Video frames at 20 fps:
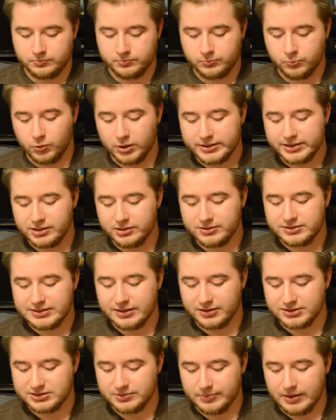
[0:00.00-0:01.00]
what can you
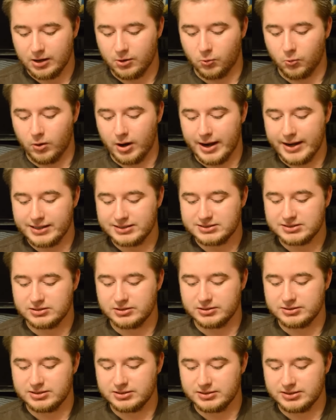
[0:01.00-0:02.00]
tell us about why it's
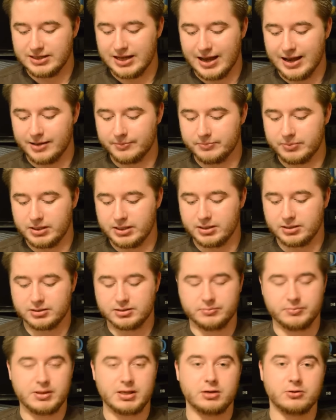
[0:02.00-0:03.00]
good to not be in
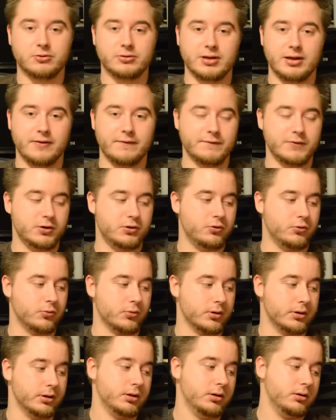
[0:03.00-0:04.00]
commingled
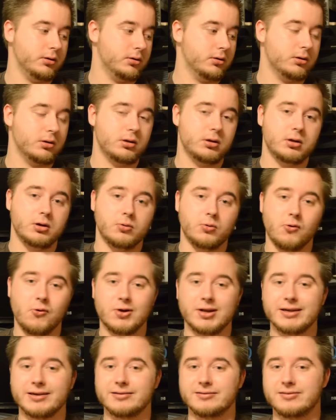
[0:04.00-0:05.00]
inventory? Well,
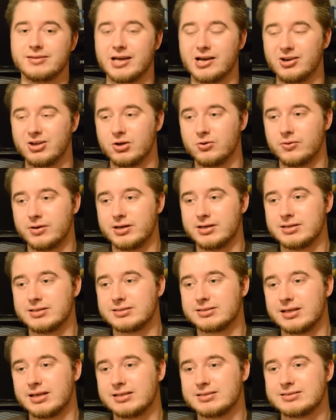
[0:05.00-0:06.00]
what I can tell you
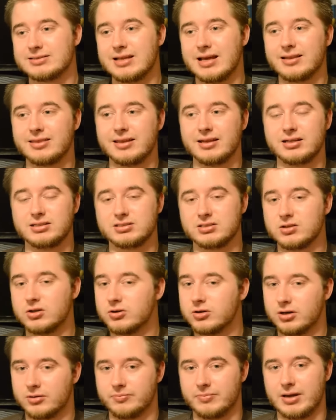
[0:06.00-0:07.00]
is it's not that it's
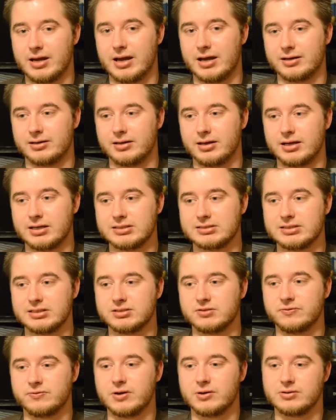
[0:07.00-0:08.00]
good or bad, guys.
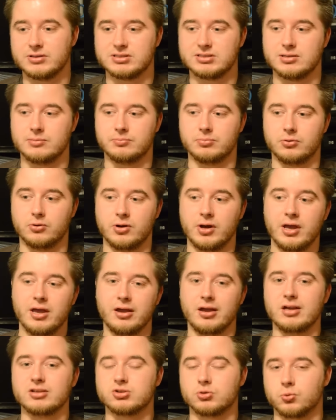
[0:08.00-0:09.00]
It's very simple.
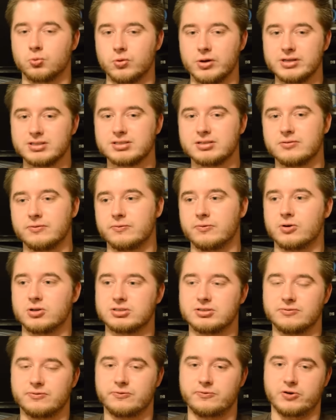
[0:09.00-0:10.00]
It's risk
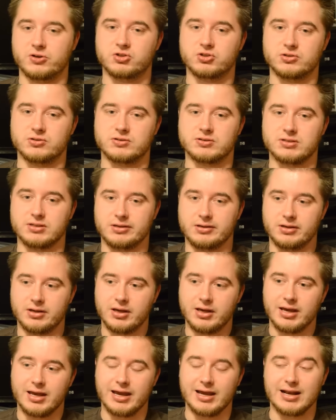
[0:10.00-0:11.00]
versus efficiency.
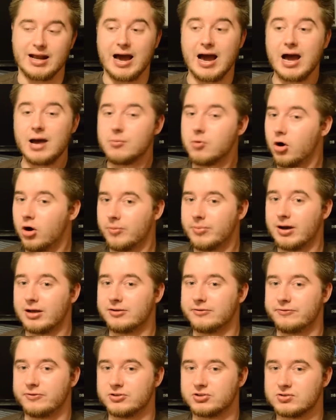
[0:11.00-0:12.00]
And I'm all about
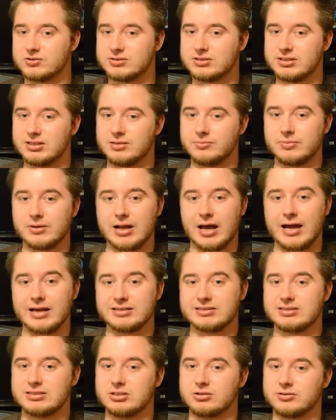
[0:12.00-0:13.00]
efficiency, but I
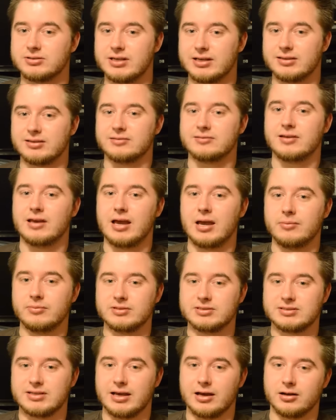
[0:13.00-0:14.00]
still take the time
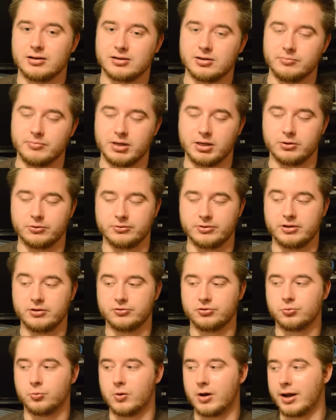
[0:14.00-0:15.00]
to stay out of commingled.
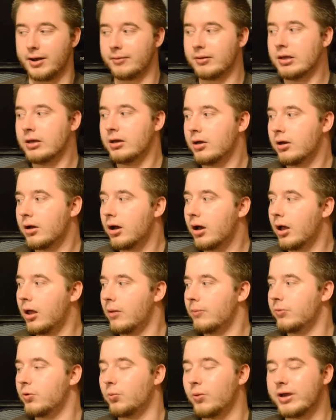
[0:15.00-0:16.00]
Here's why.
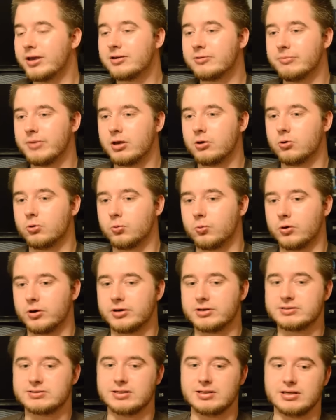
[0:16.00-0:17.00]
The way Commingled
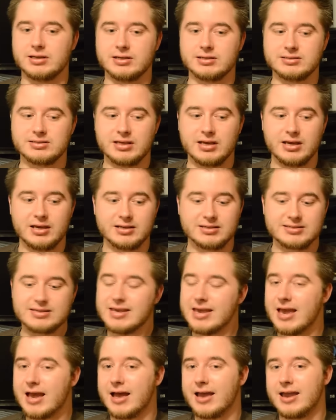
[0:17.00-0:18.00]
works is,
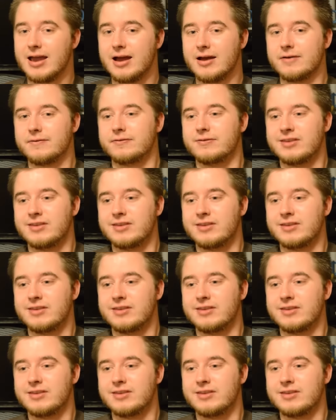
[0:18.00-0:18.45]
say I have